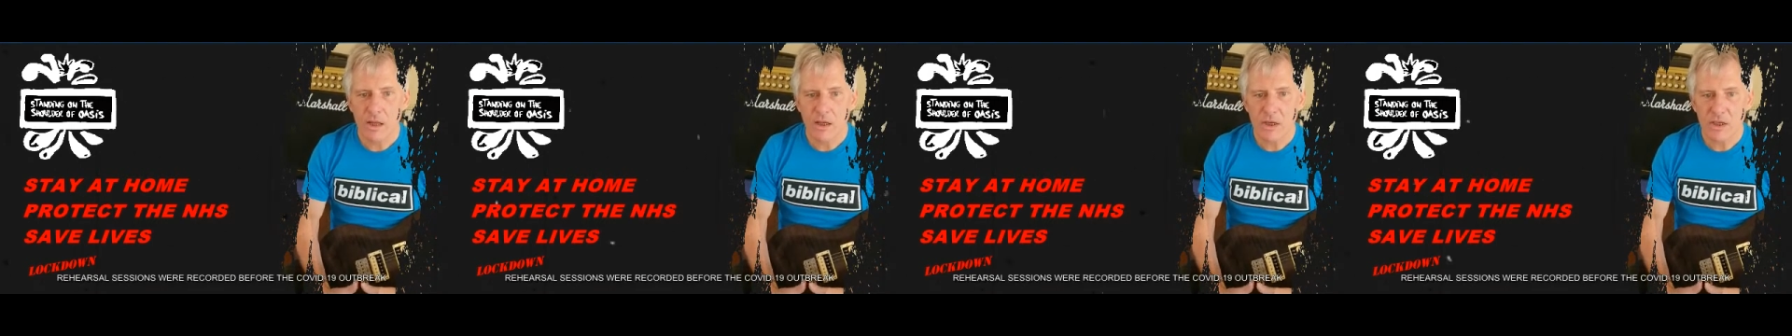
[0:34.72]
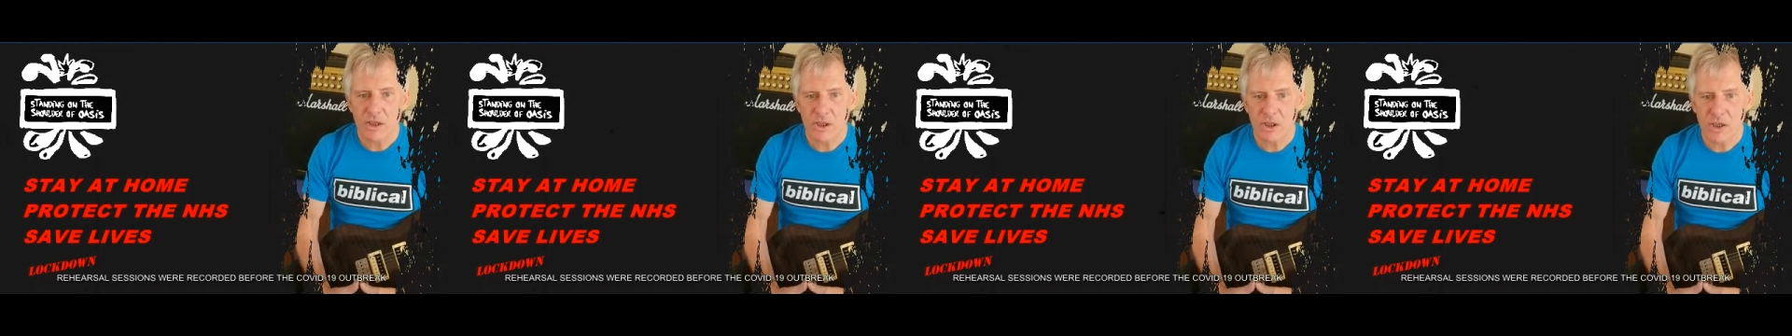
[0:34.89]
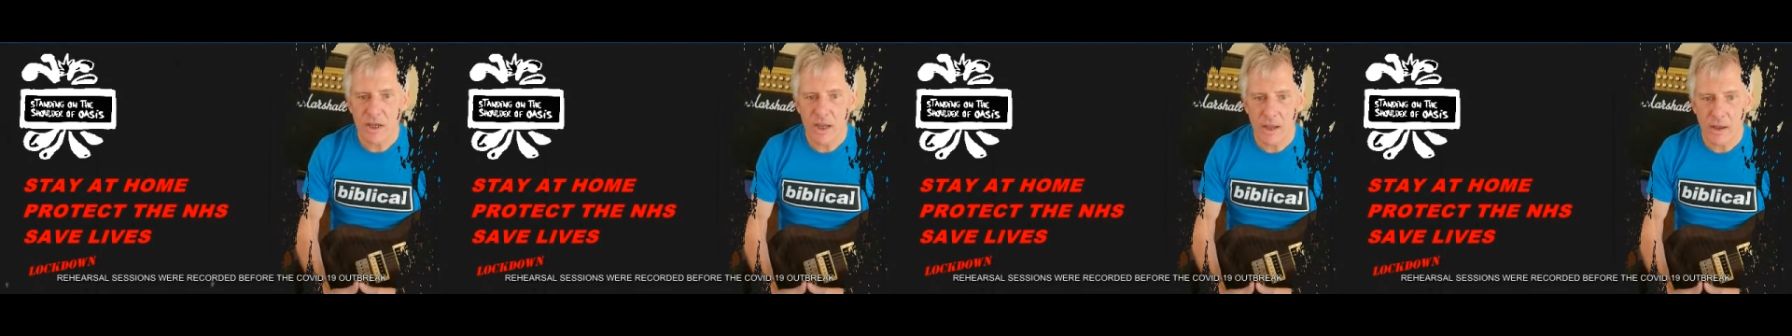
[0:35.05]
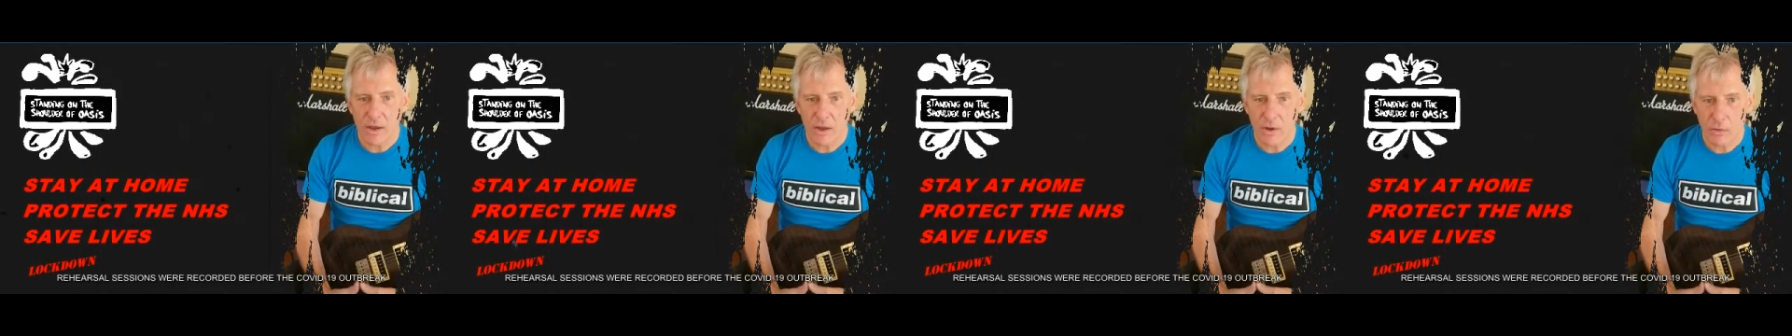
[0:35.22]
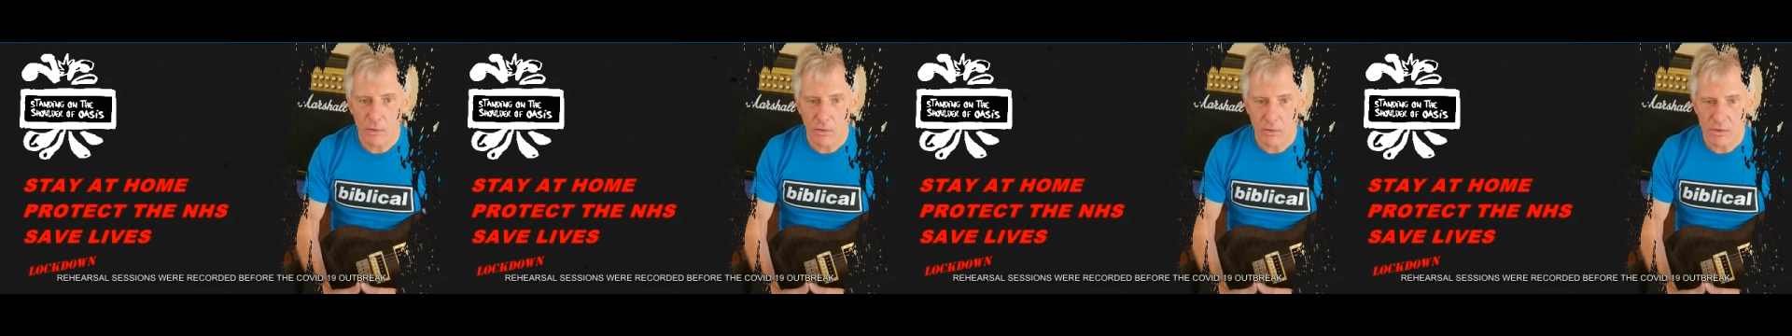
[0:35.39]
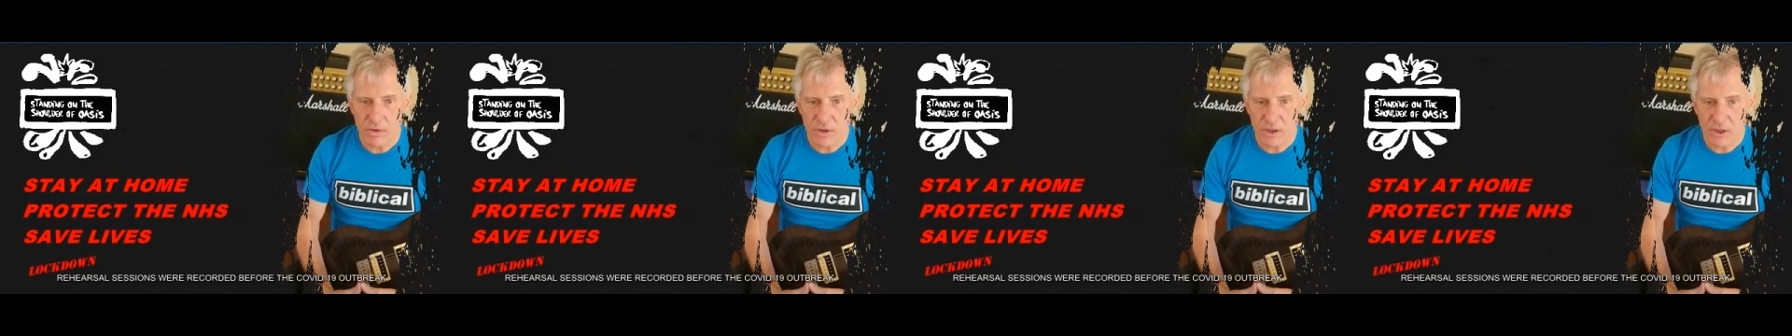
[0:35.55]
Stay at
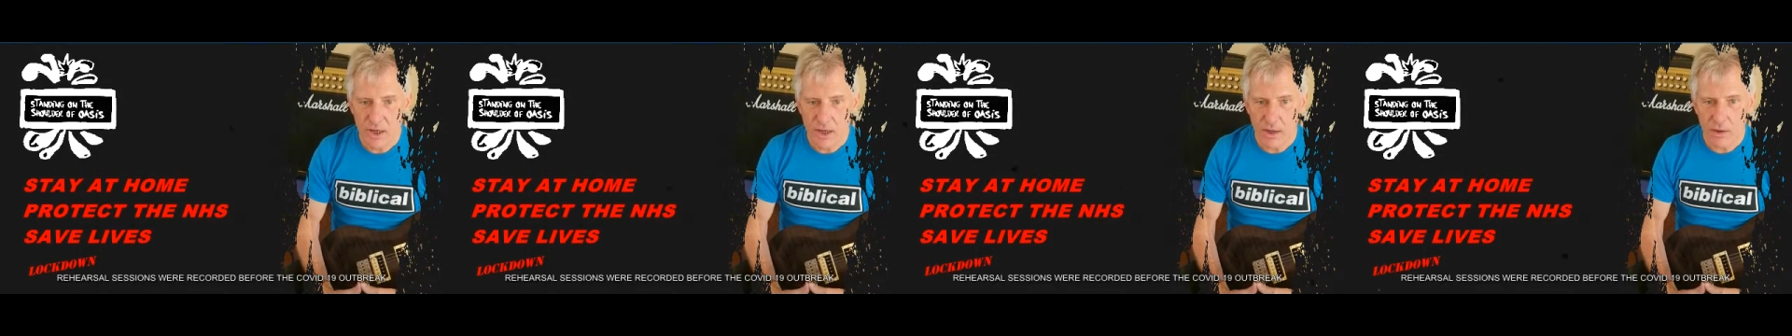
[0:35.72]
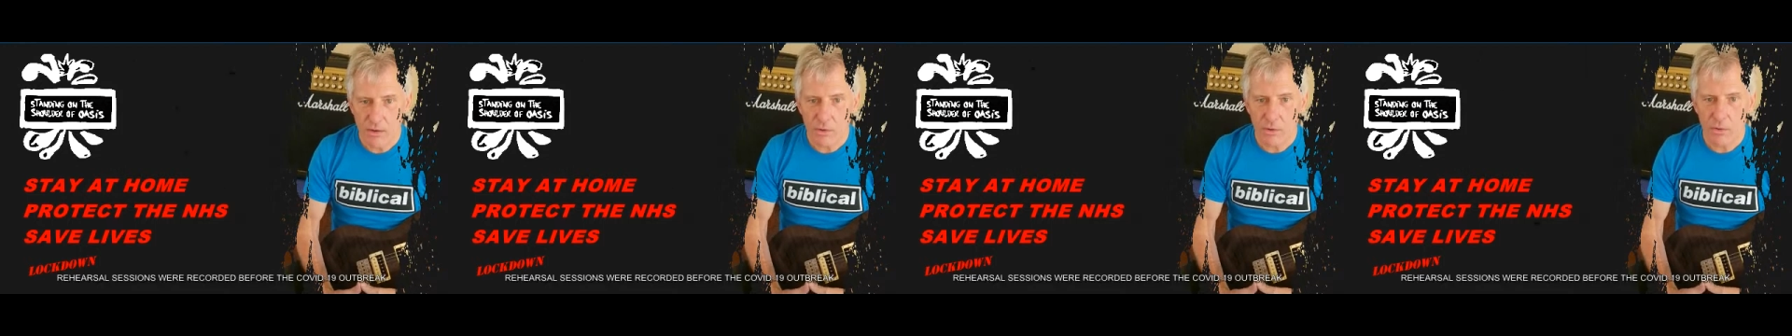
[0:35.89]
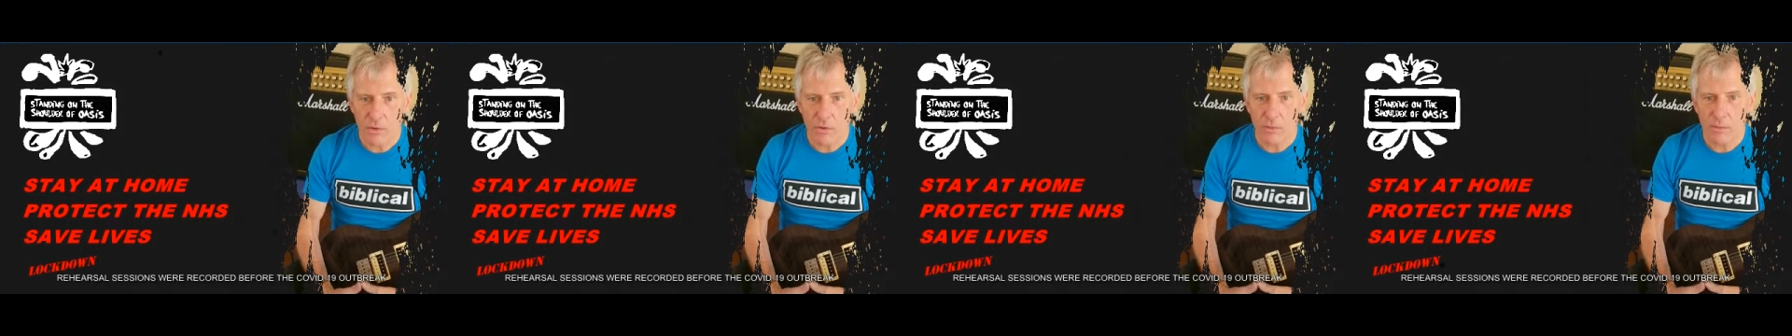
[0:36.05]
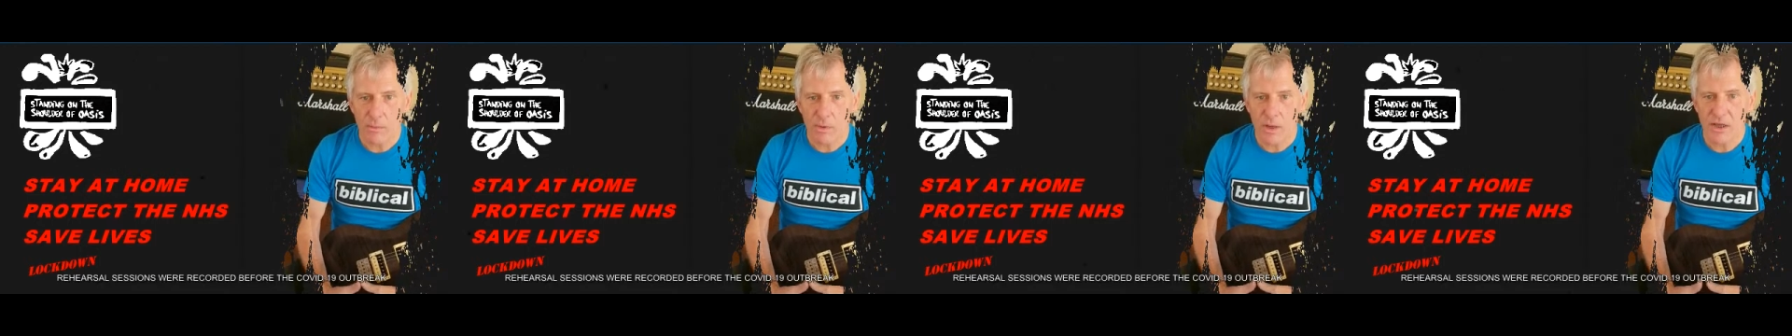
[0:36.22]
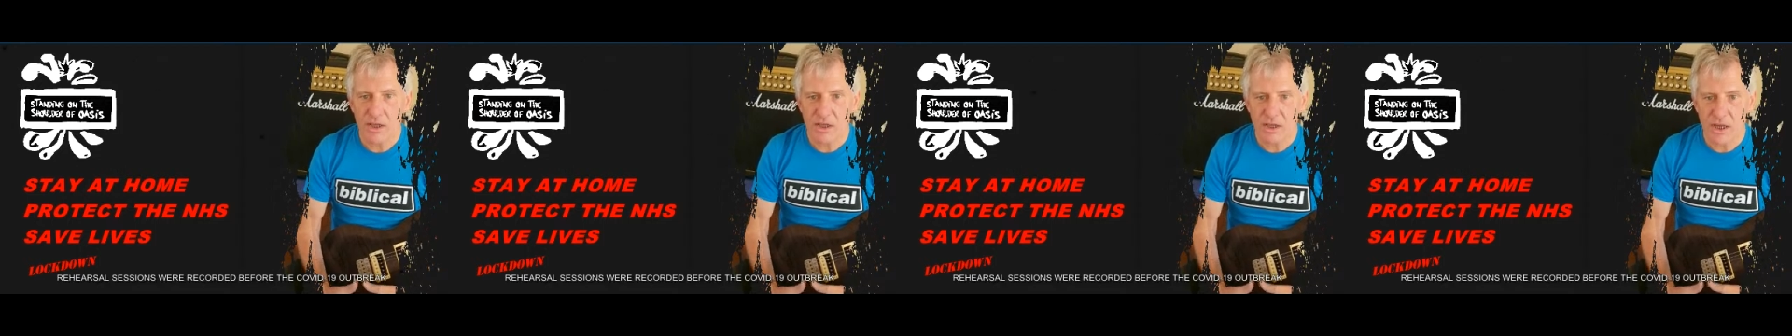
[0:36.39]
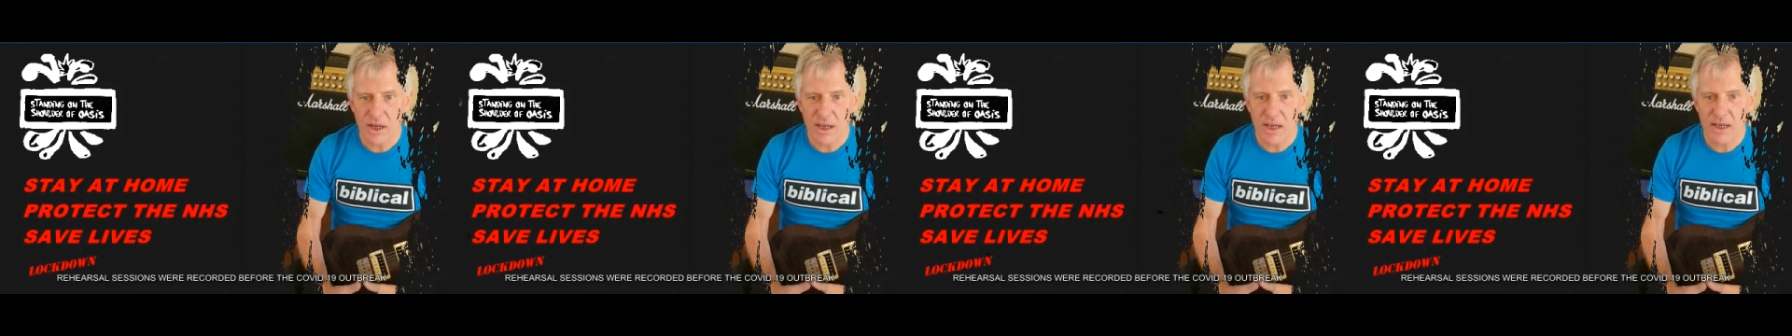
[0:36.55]
home,
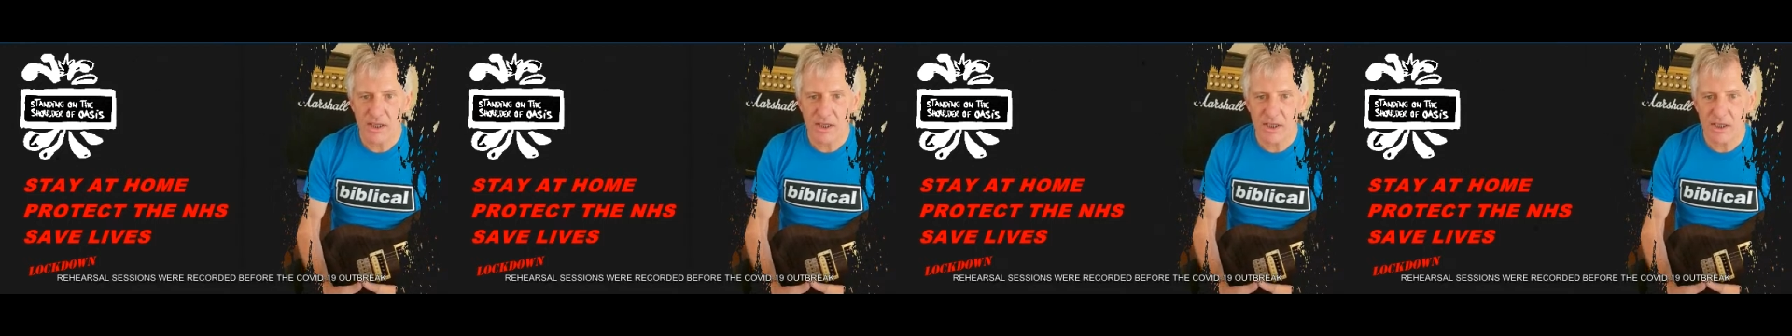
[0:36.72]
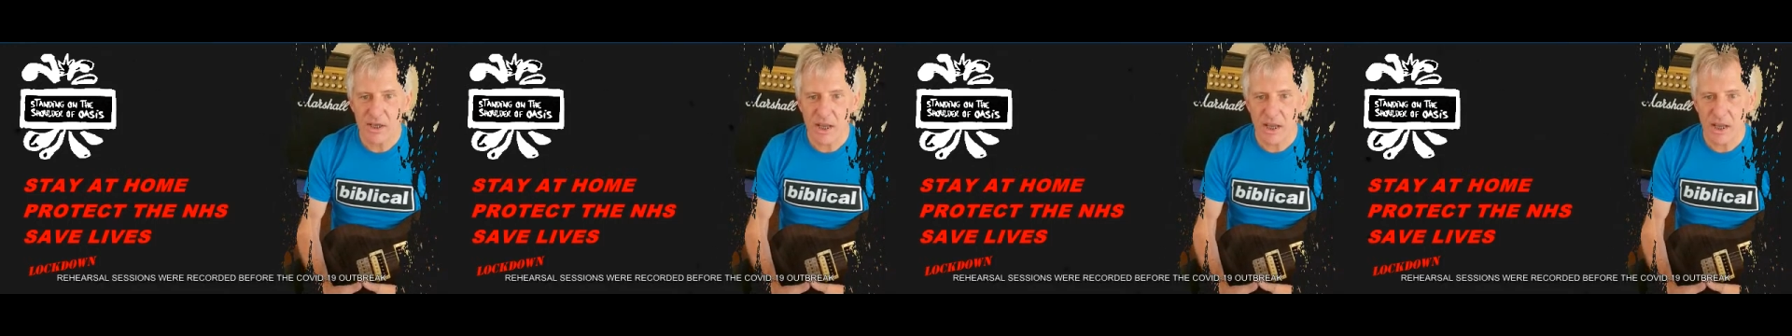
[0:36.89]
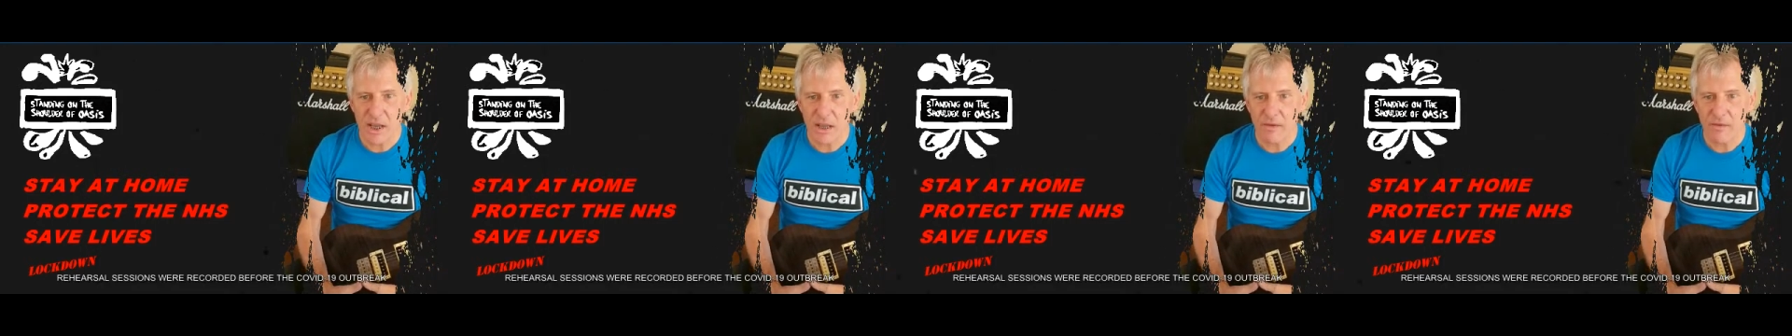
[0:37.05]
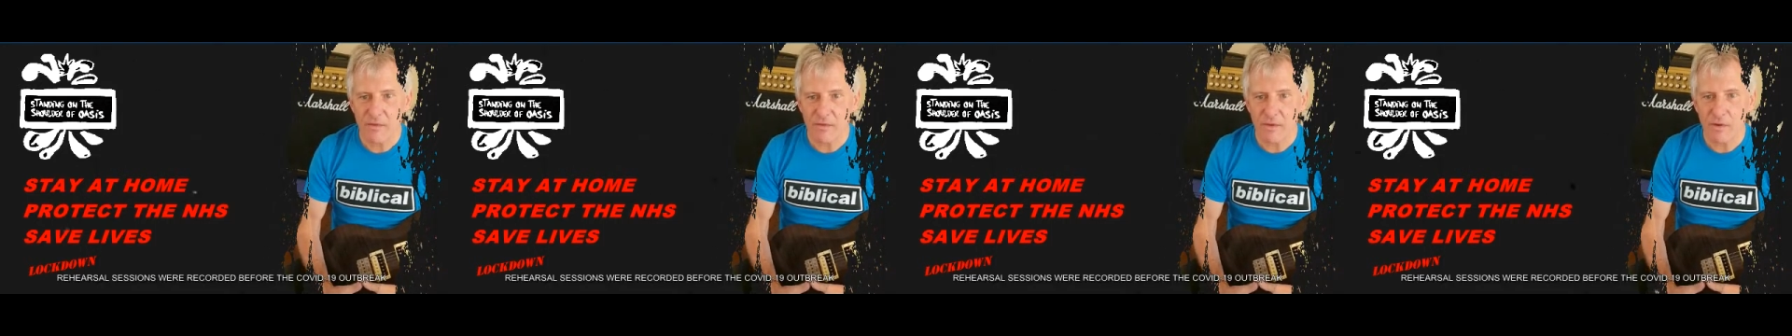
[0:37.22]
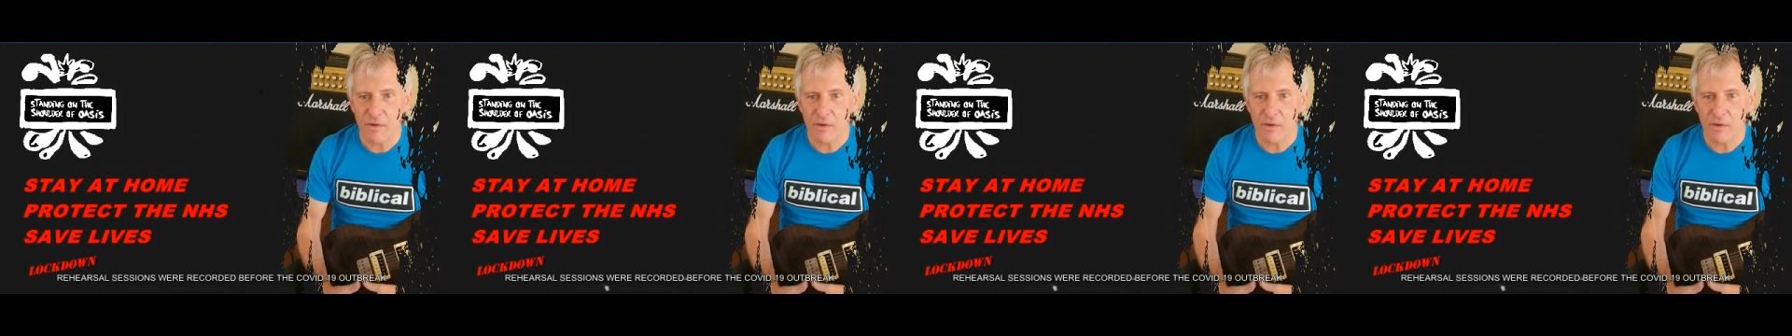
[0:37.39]
stay safe,